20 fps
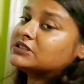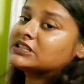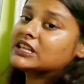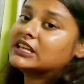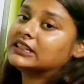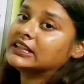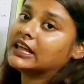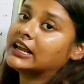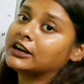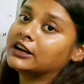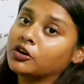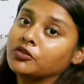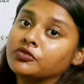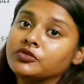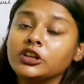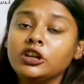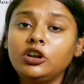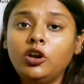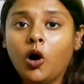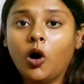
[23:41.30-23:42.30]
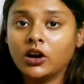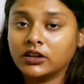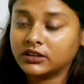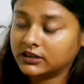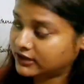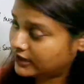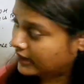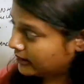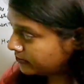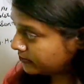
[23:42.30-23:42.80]
than that of the
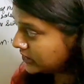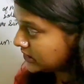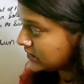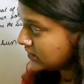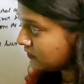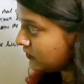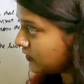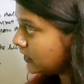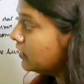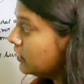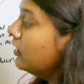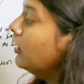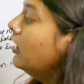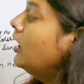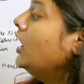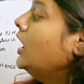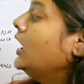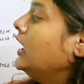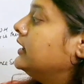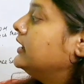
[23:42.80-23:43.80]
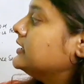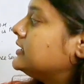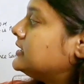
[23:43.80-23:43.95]
northern hemisphere? The